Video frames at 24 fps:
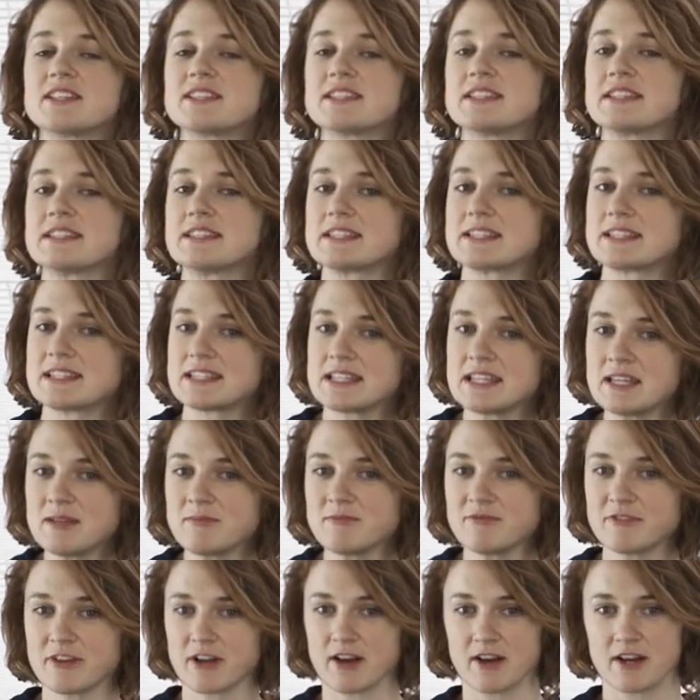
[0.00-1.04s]
doesn't
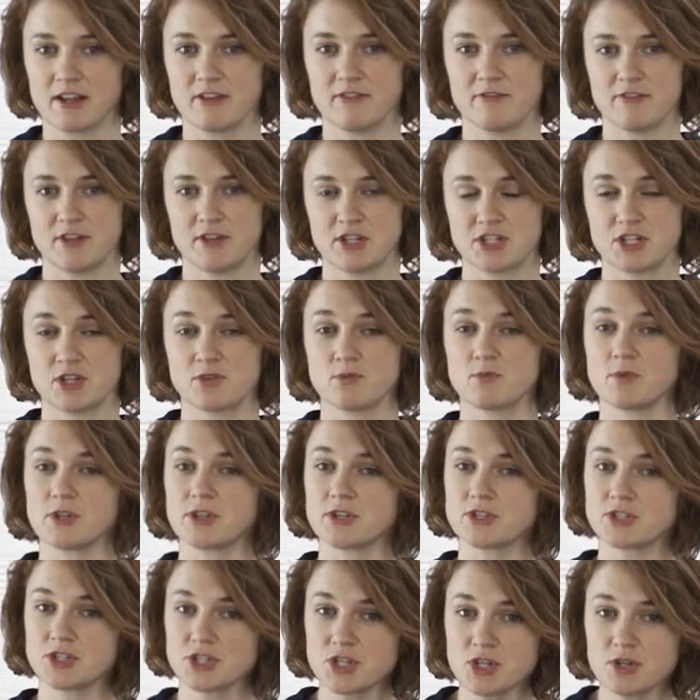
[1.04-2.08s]
seem very efficient
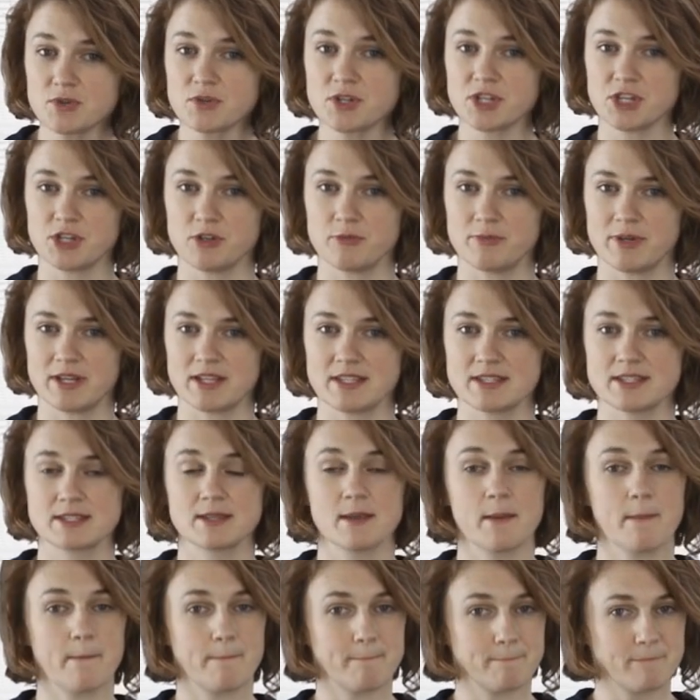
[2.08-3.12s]
with 2 qubits,
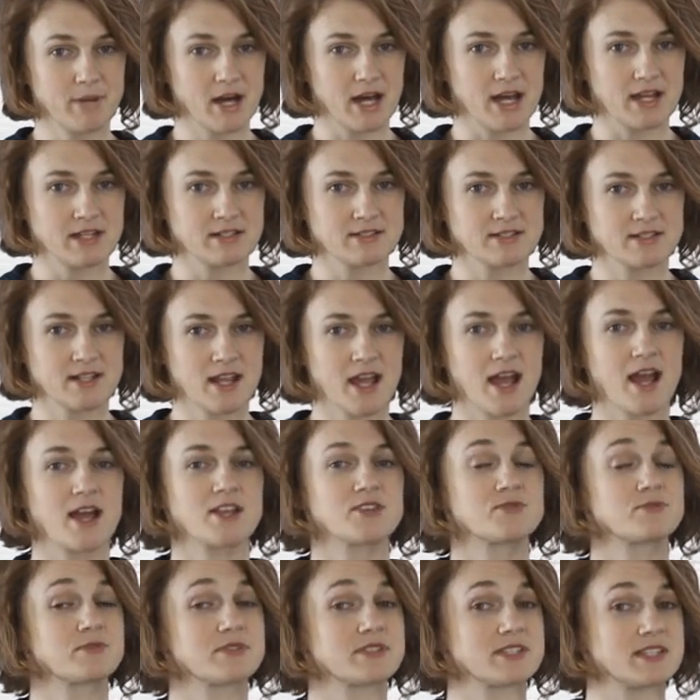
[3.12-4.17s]
but,
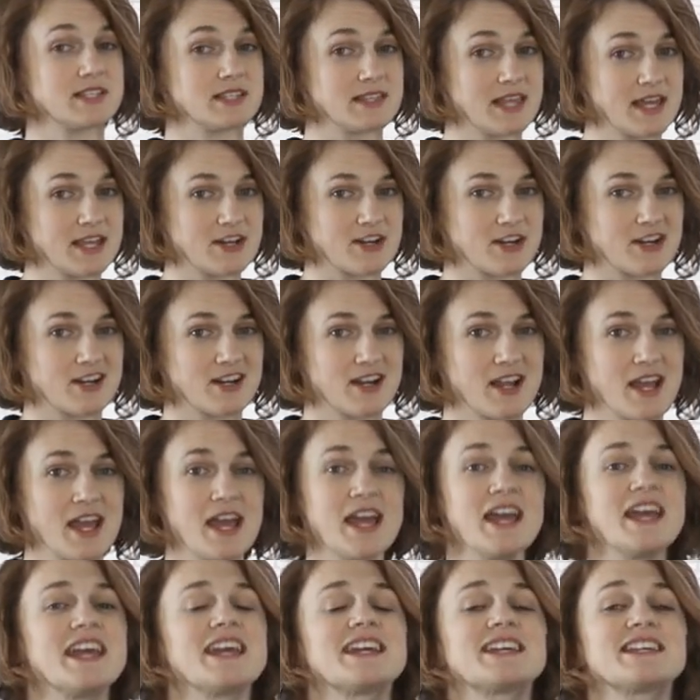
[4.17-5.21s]
as we'll see later,
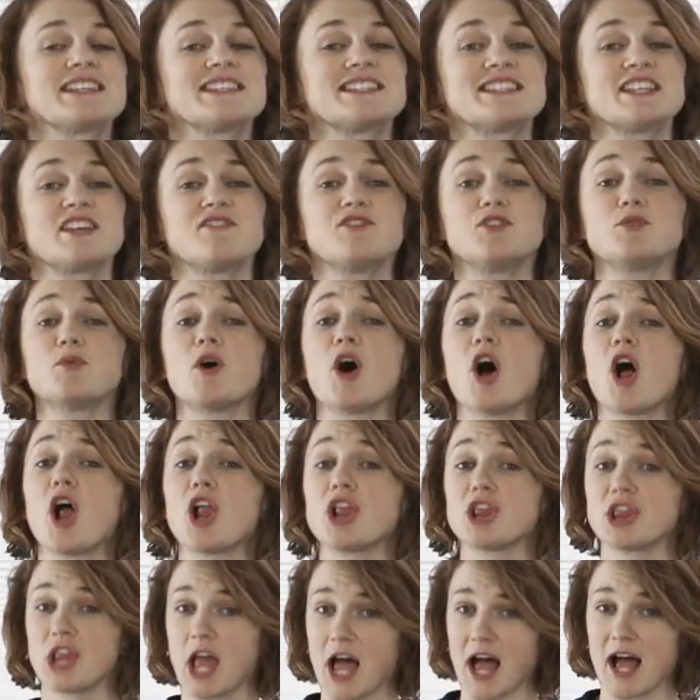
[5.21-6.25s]
it can save you a
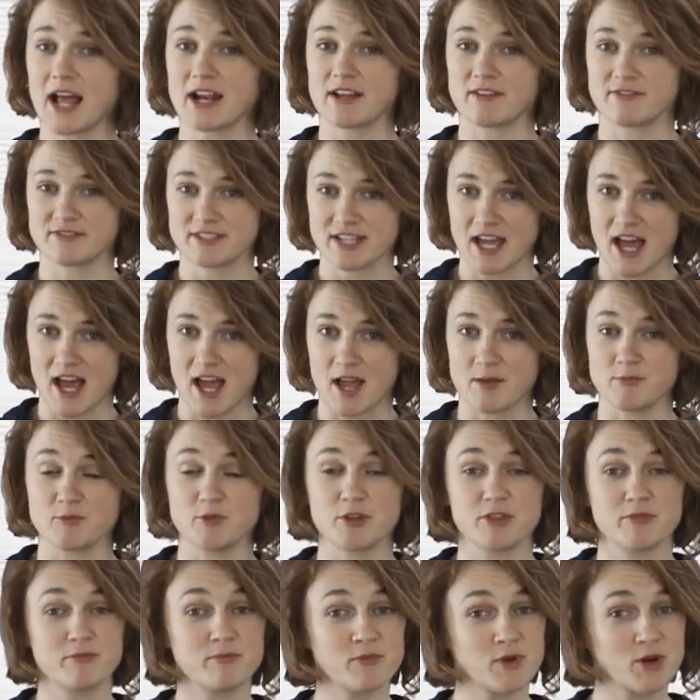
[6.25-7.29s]
lot of time
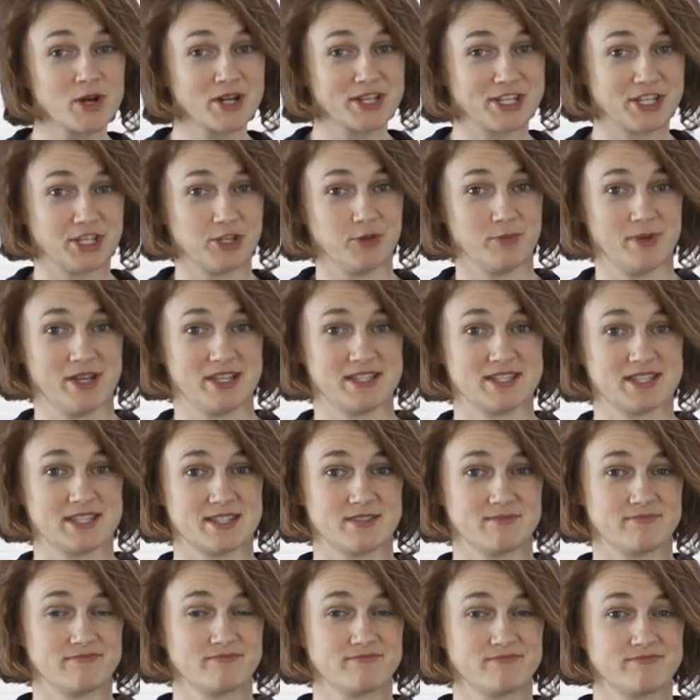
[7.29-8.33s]
with more qubits.
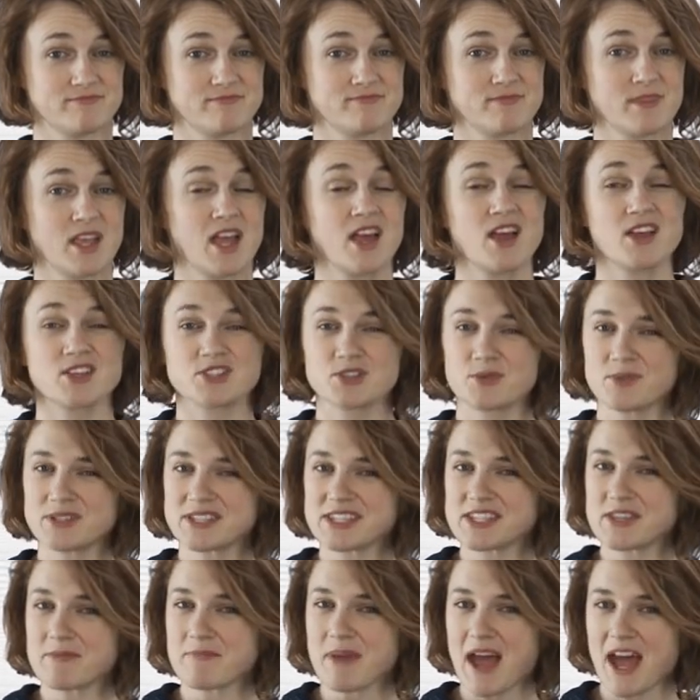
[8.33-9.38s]
So what's
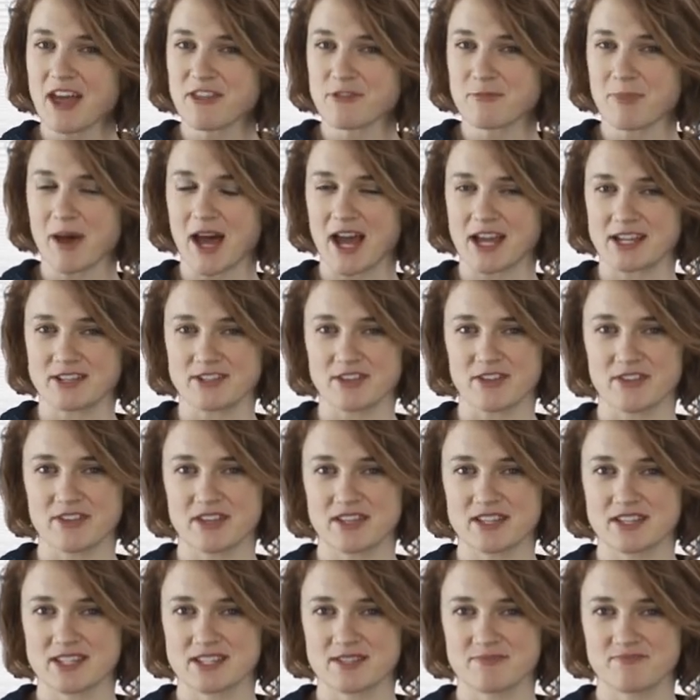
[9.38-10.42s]
the math behind all
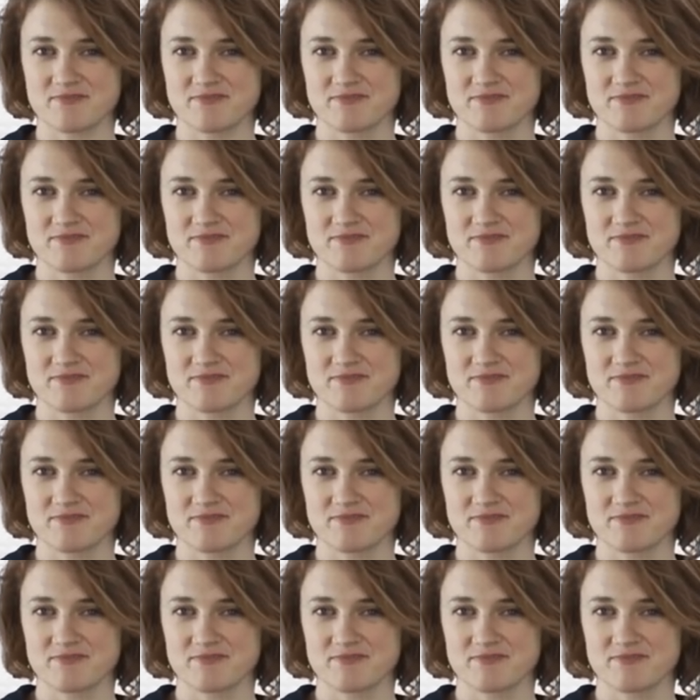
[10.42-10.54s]
this?